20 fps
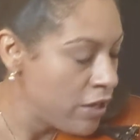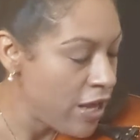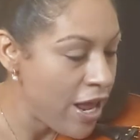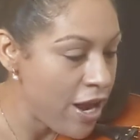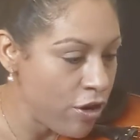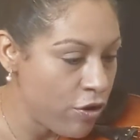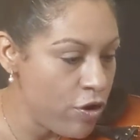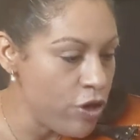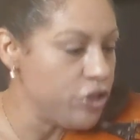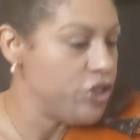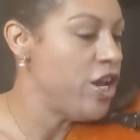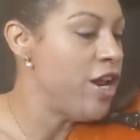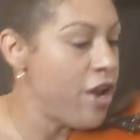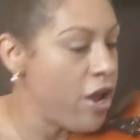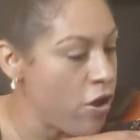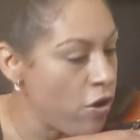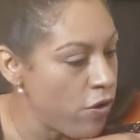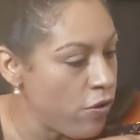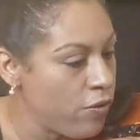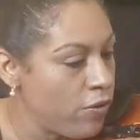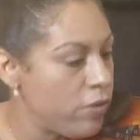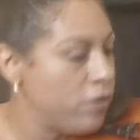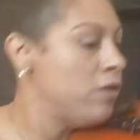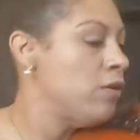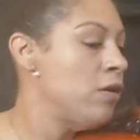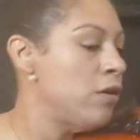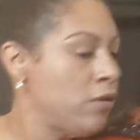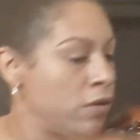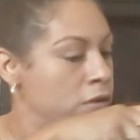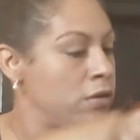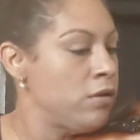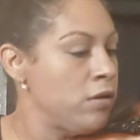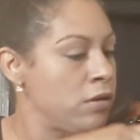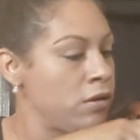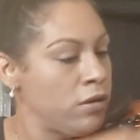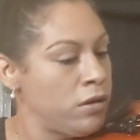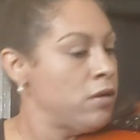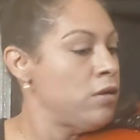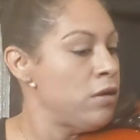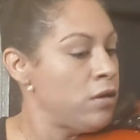and a crescendo,
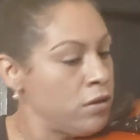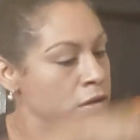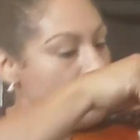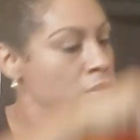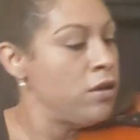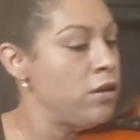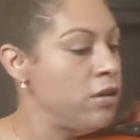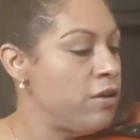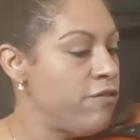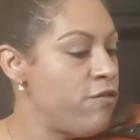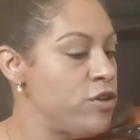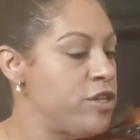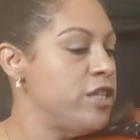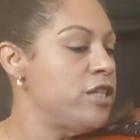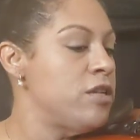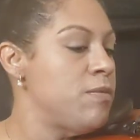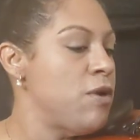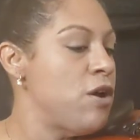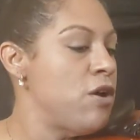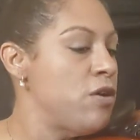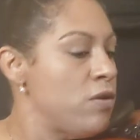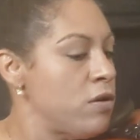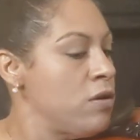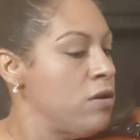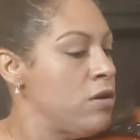fortissimo.